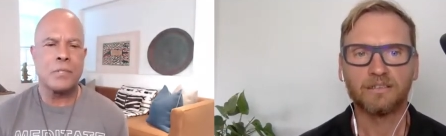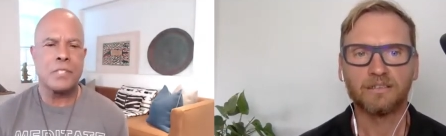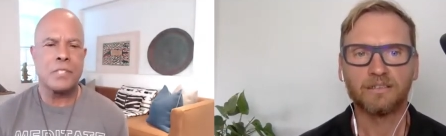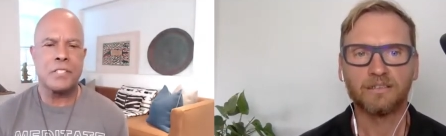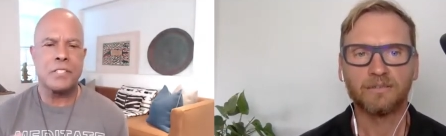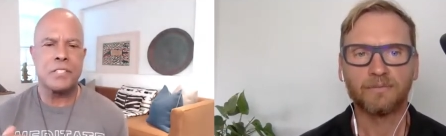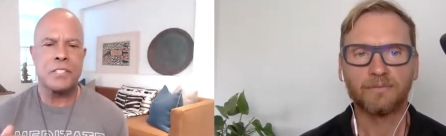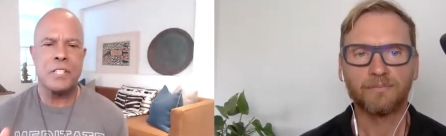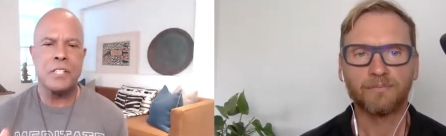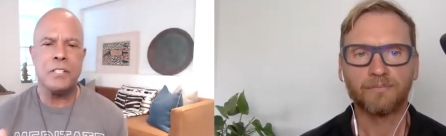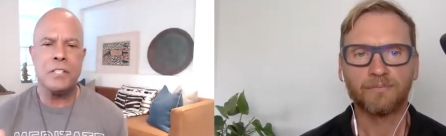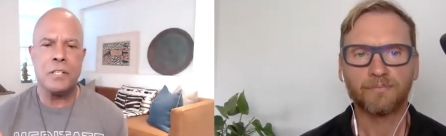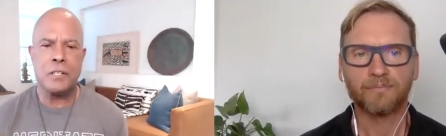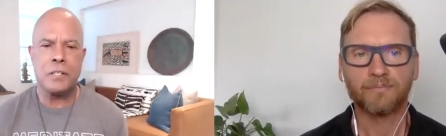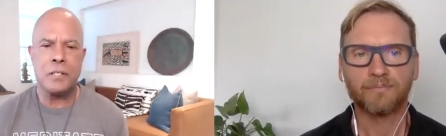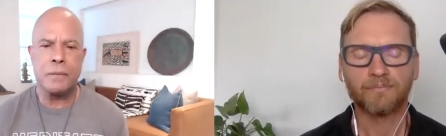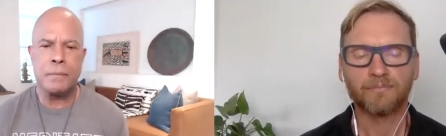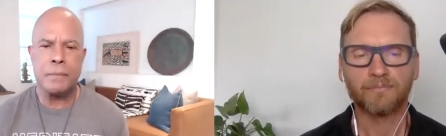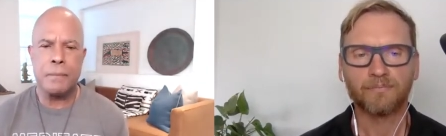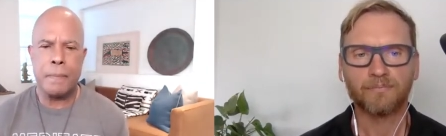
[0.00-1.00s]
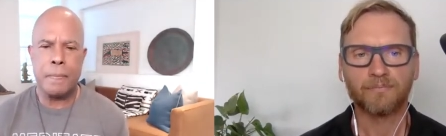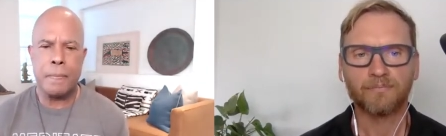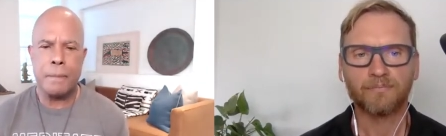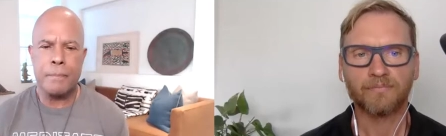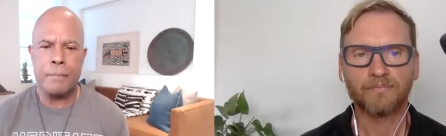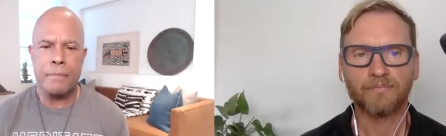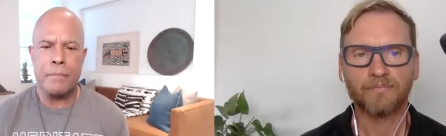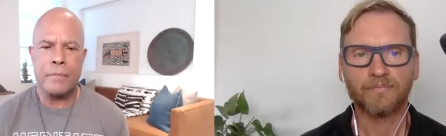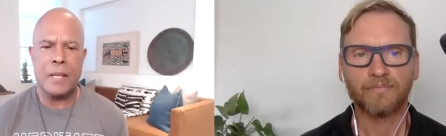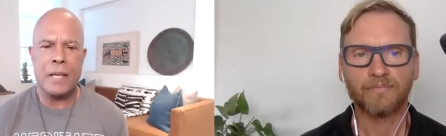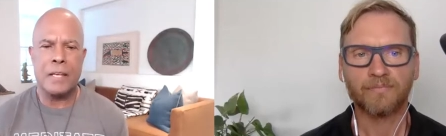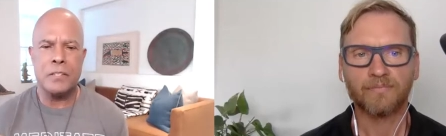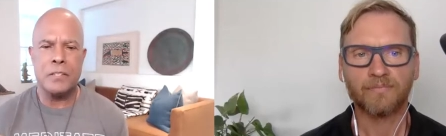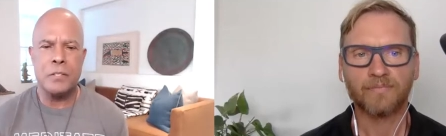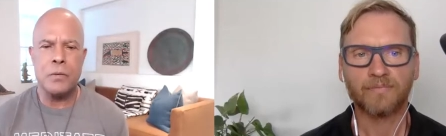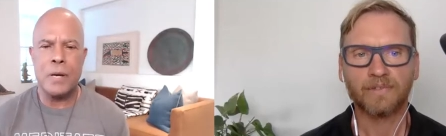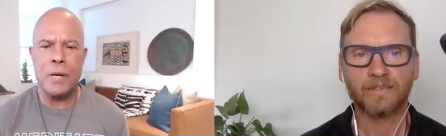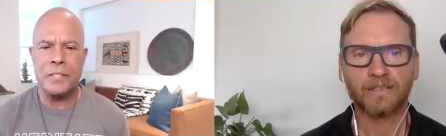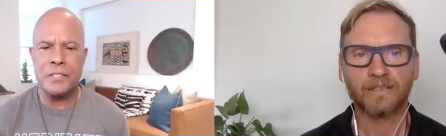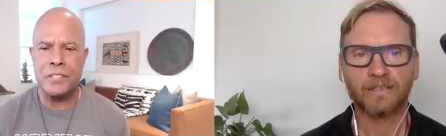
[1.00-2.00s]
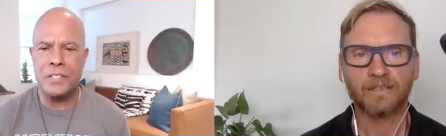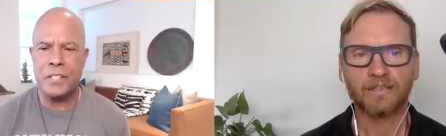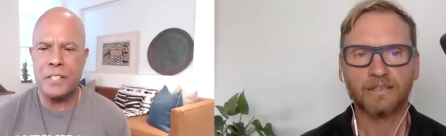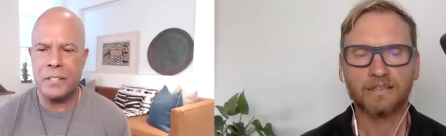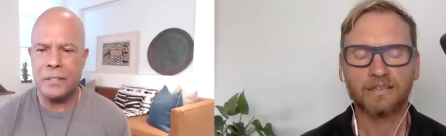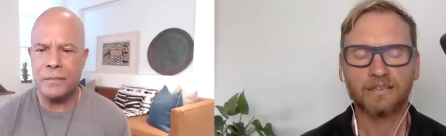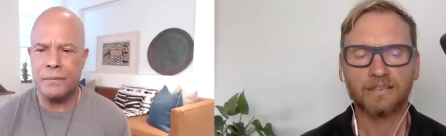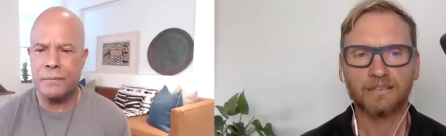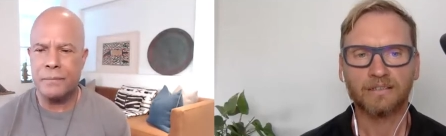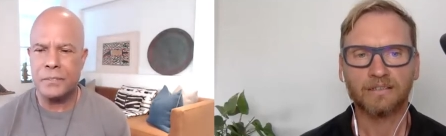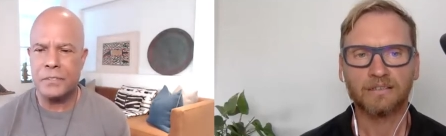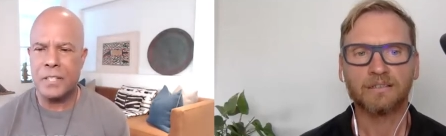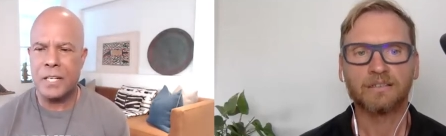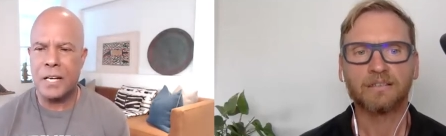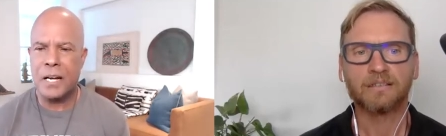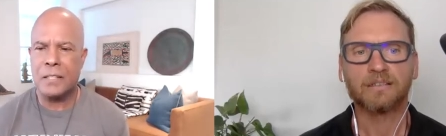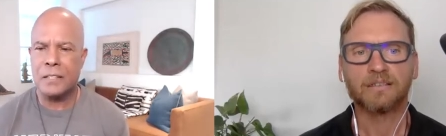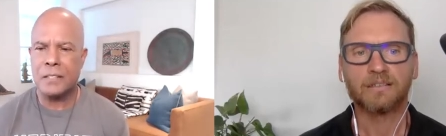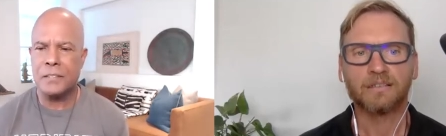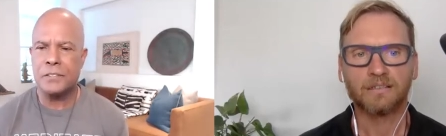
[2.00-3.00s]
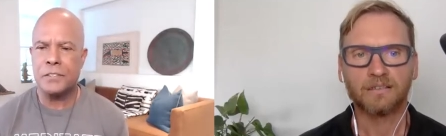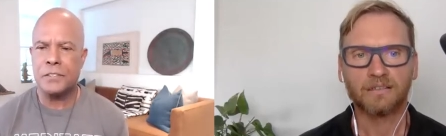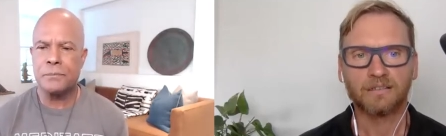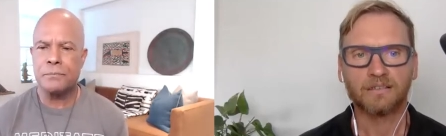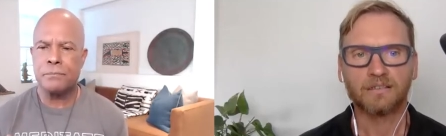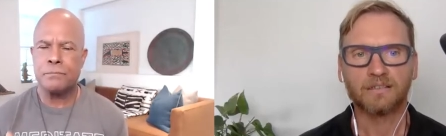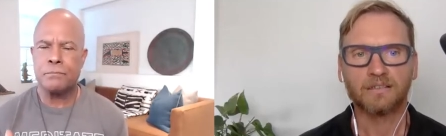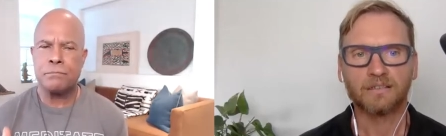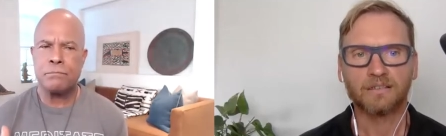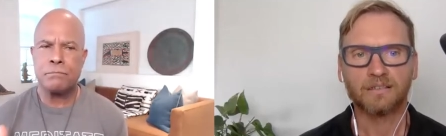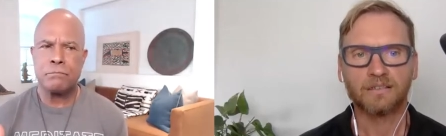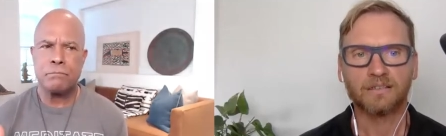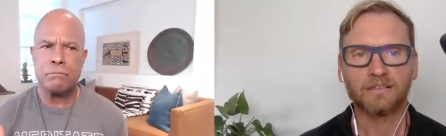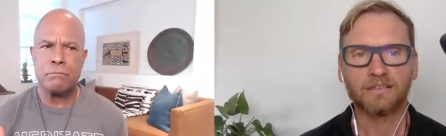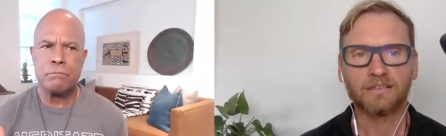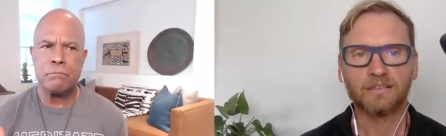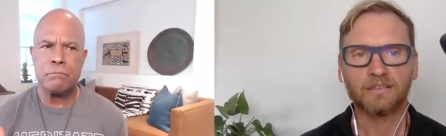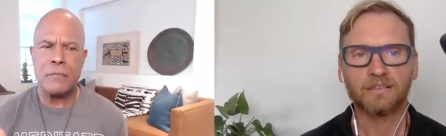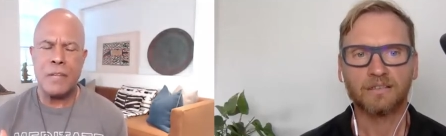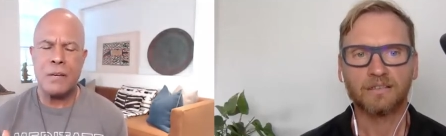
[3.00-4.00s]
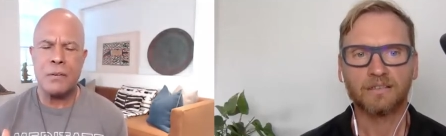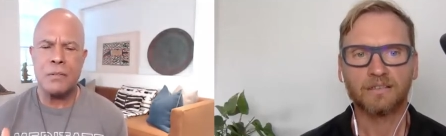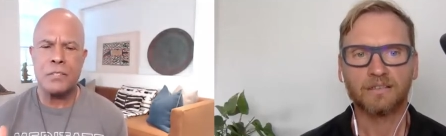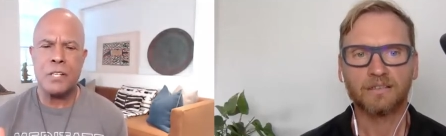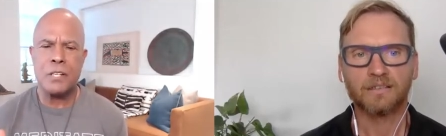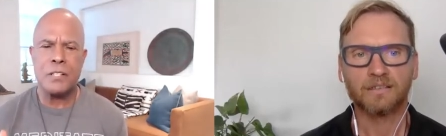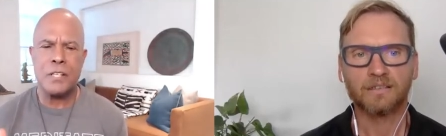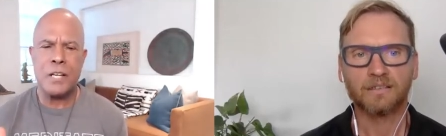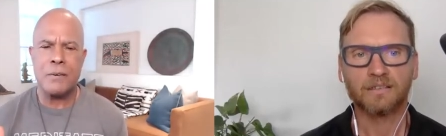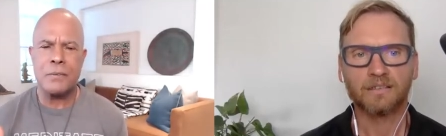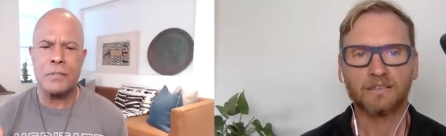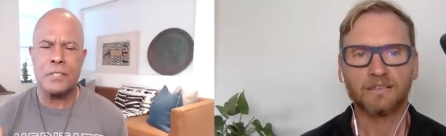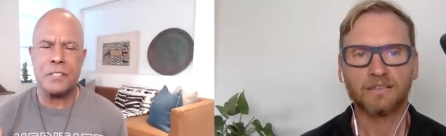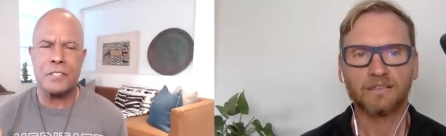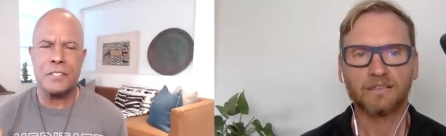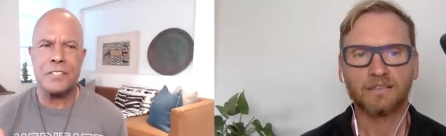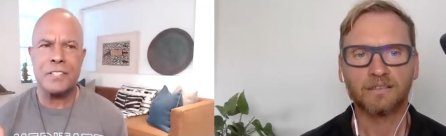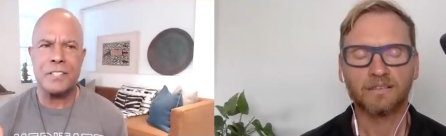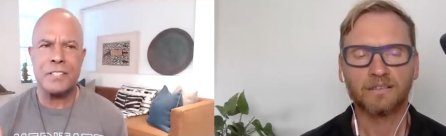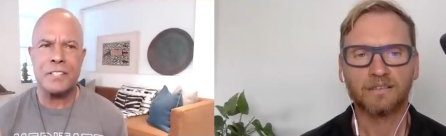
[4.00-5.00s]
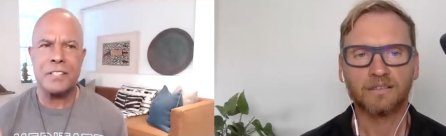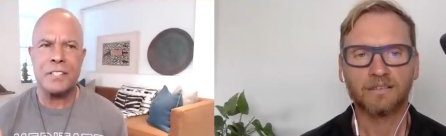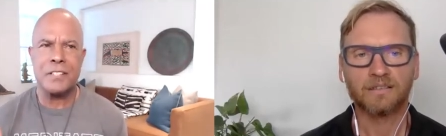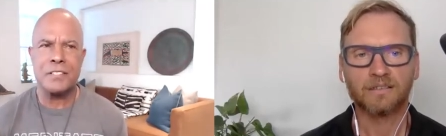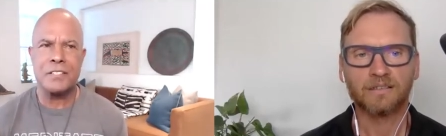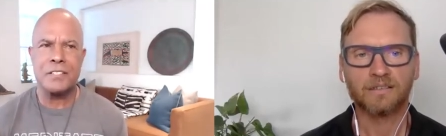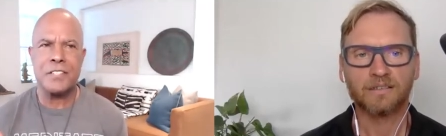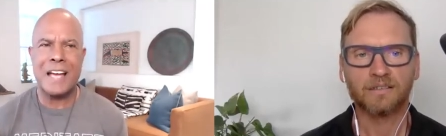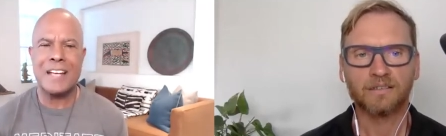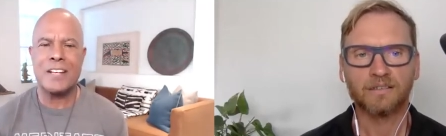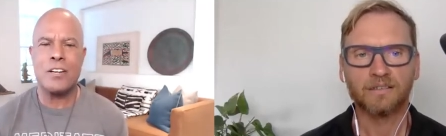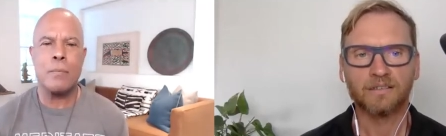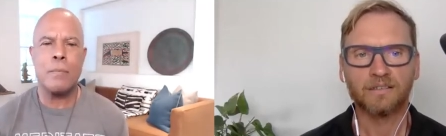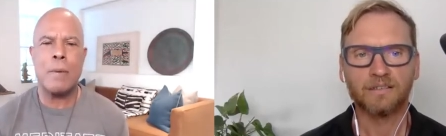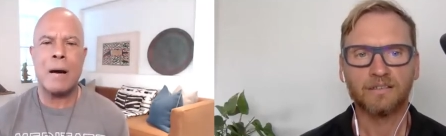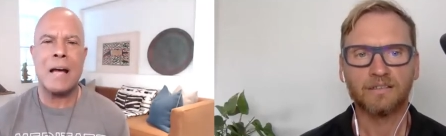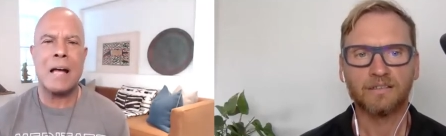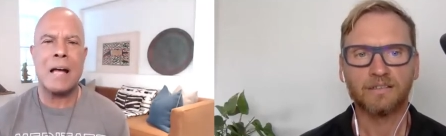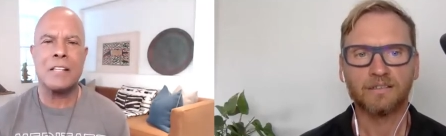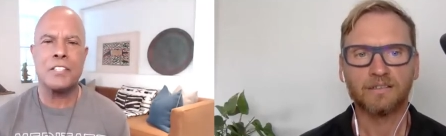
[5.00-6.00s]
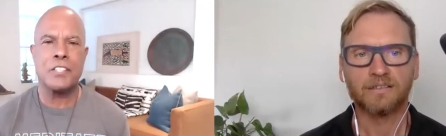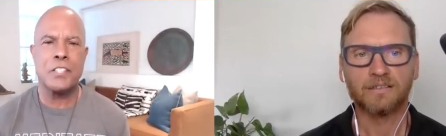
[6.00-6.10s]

Speaker 1: a senior at USC. I was in college. I was on. A, I was a, a, psychobiology